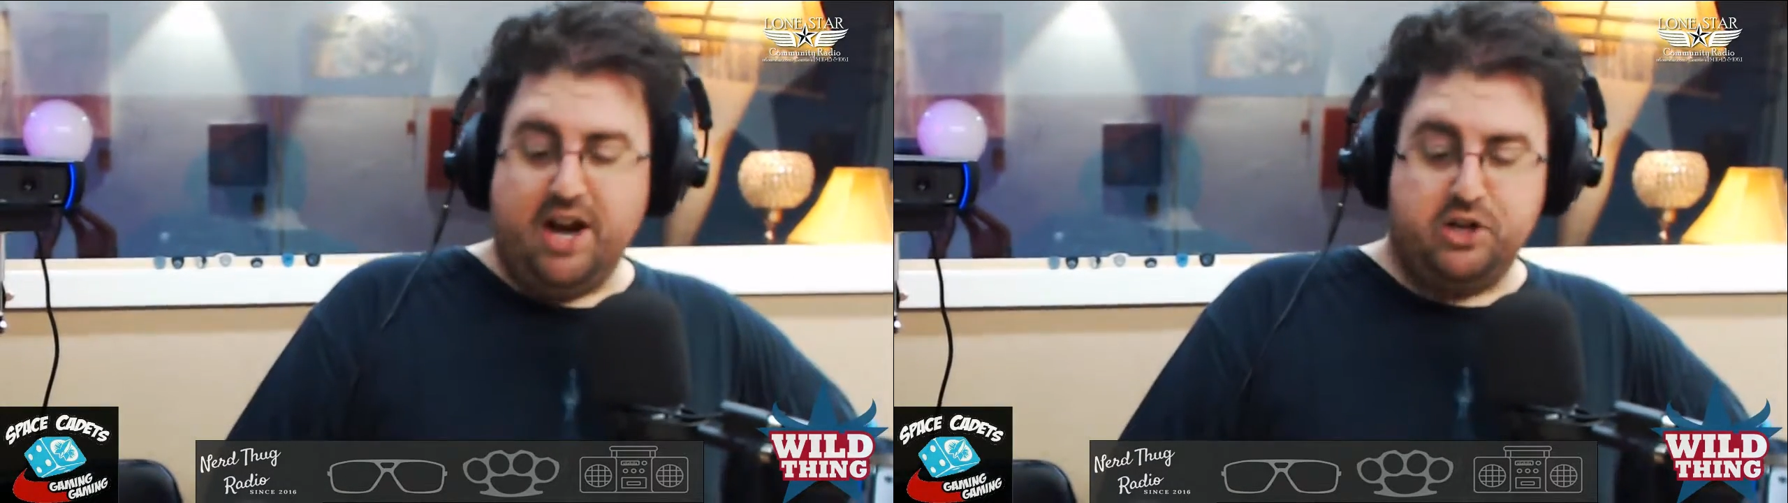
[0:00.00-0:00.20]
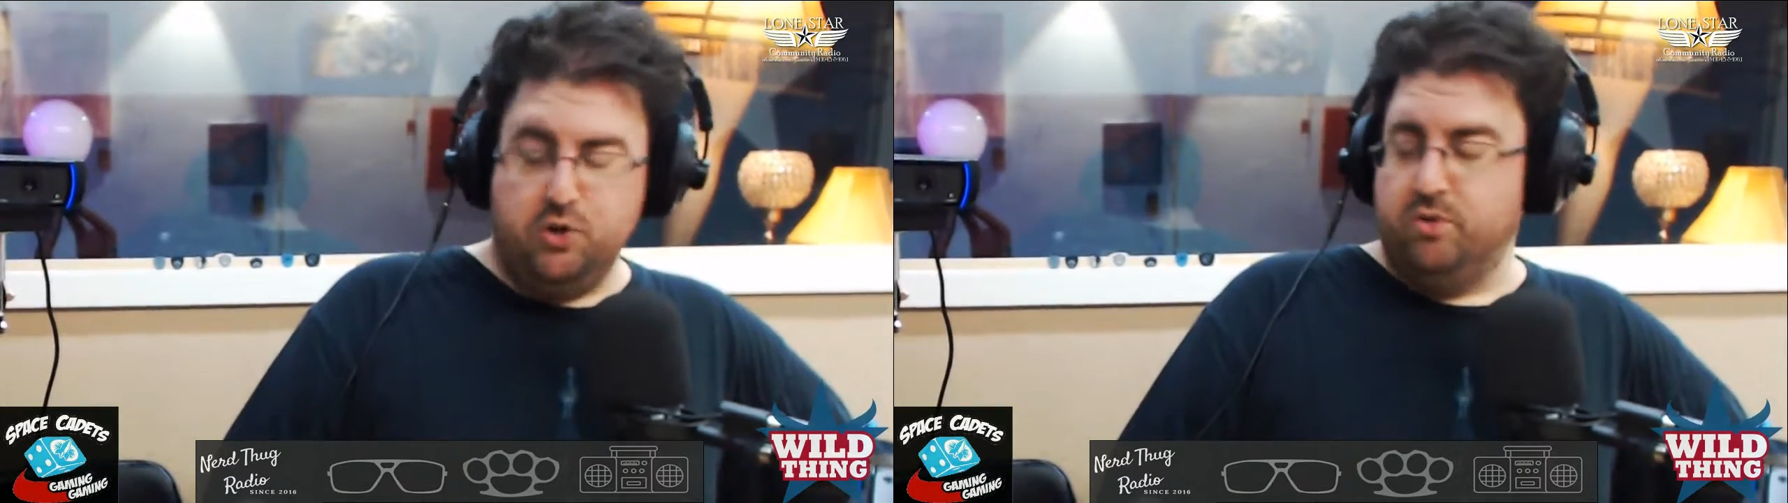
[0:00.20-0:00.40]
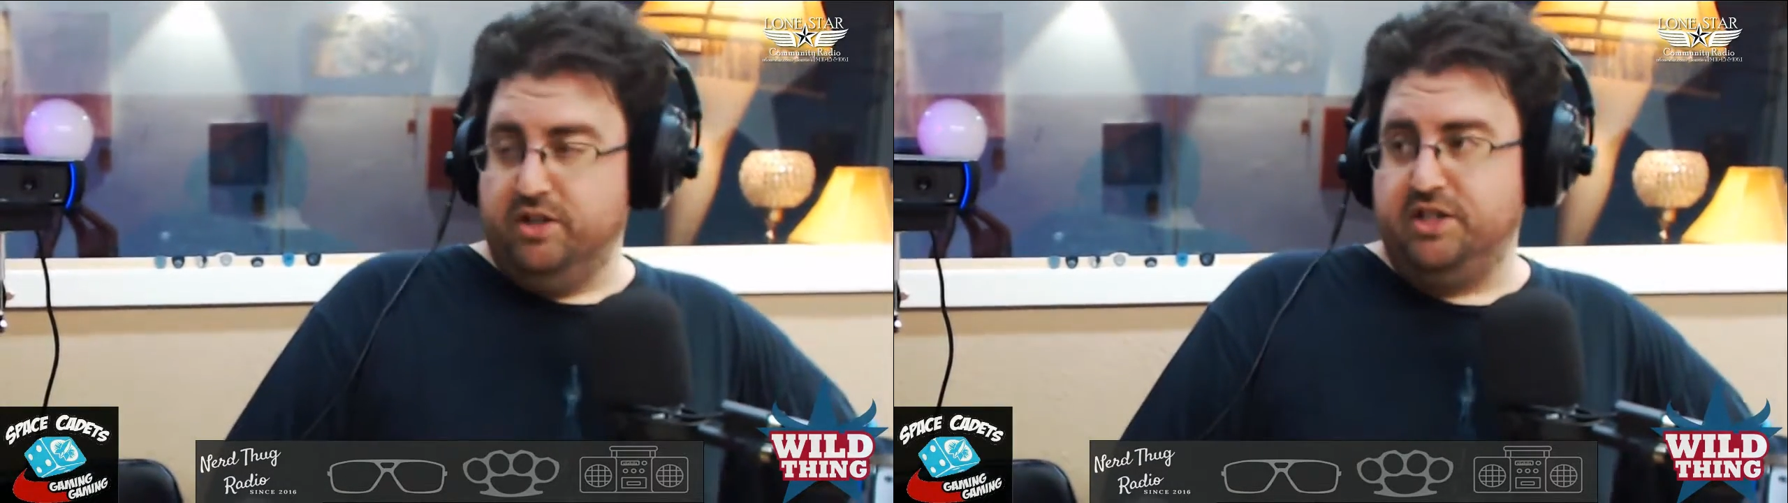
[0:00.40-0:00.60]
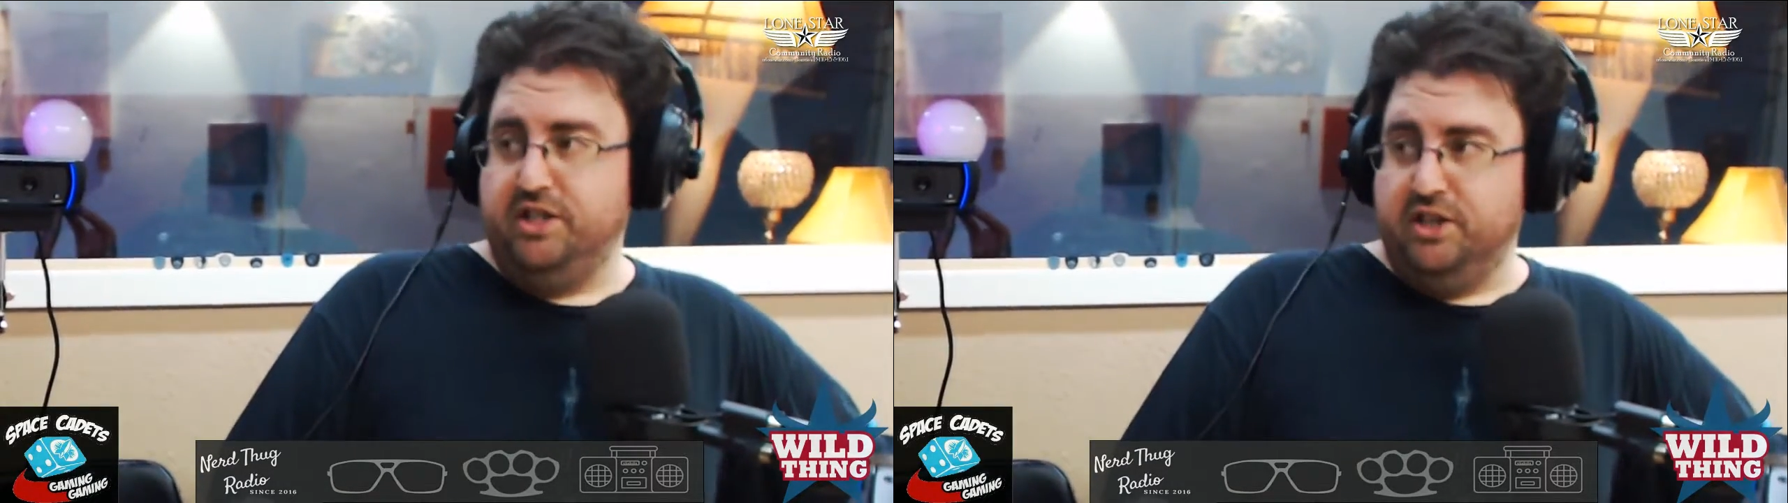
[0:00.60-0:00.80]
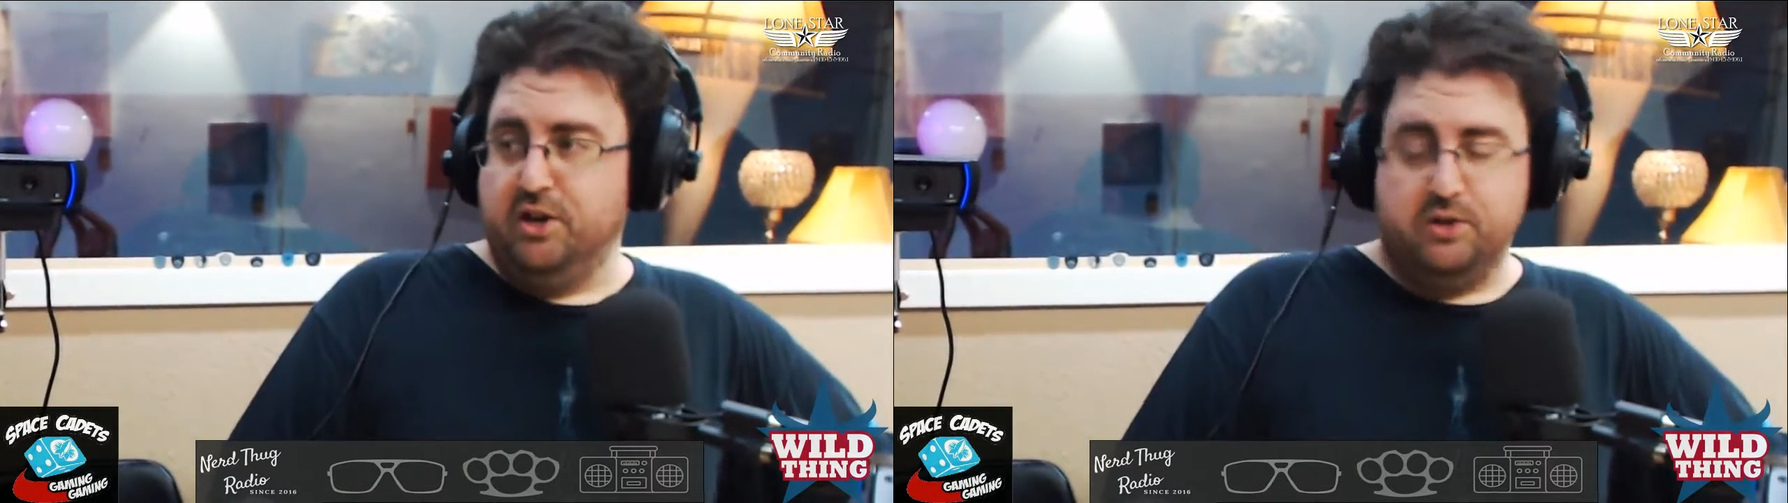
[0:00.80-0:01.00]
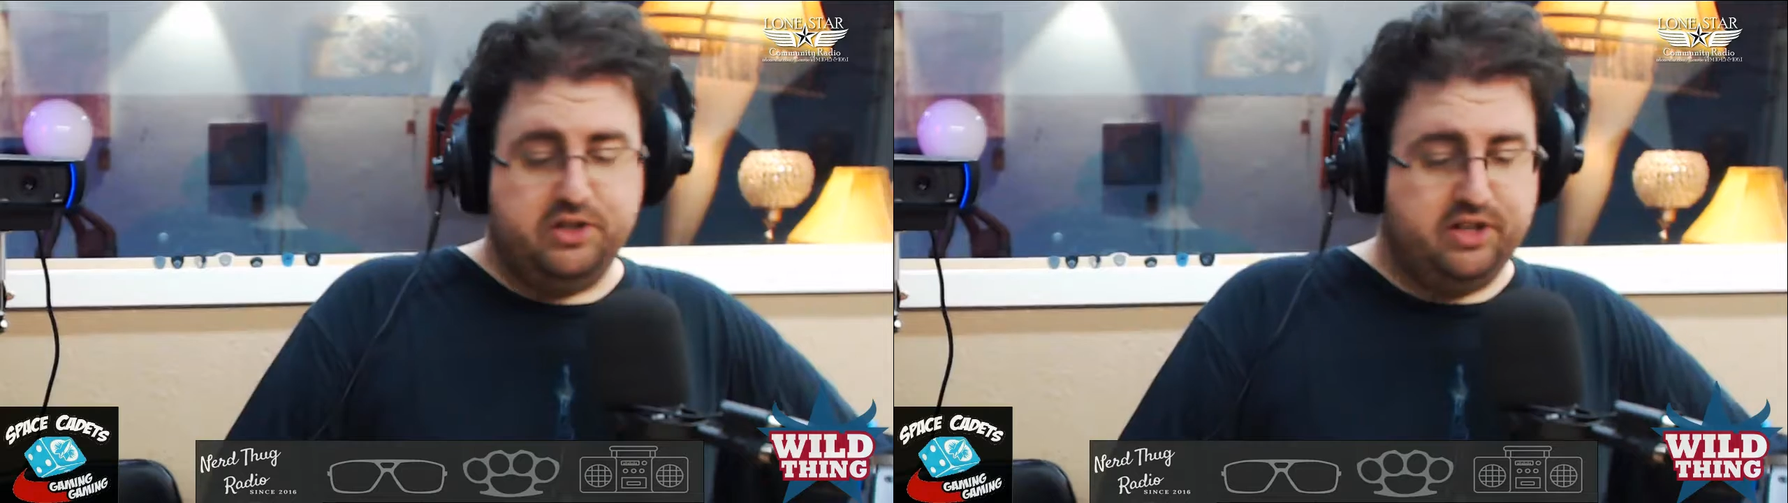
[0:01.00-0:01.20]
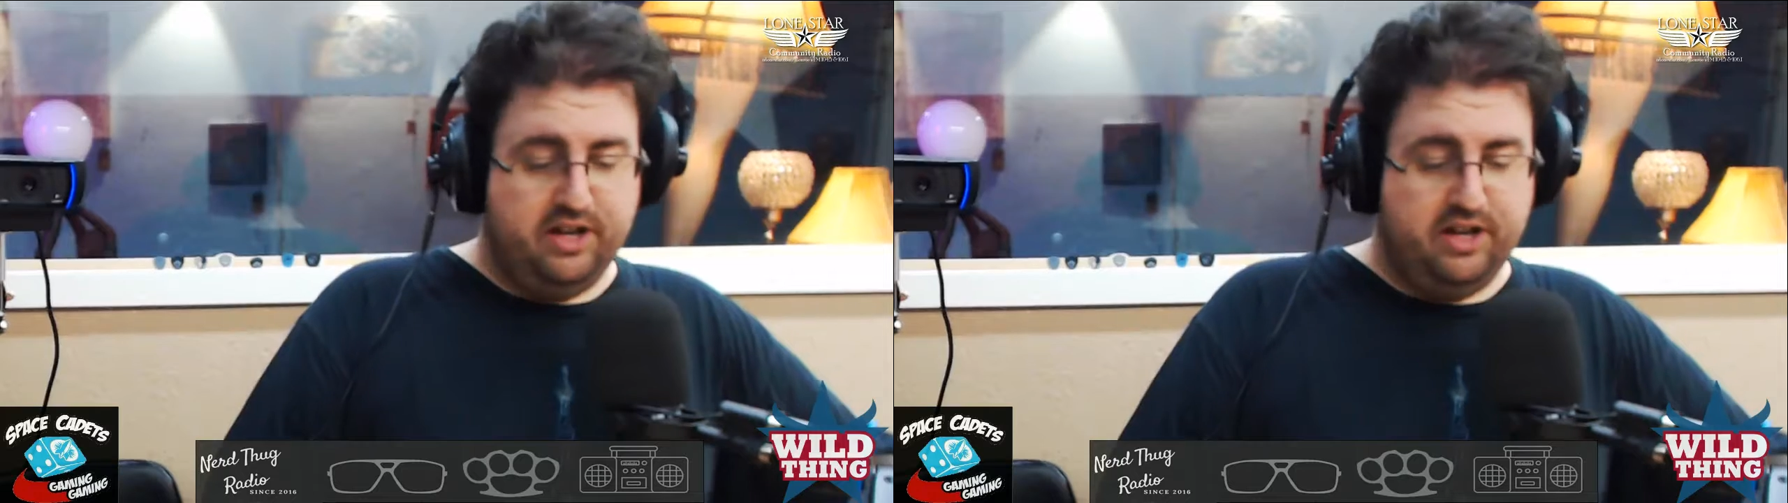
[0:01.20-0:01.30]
I do want to see the ghost,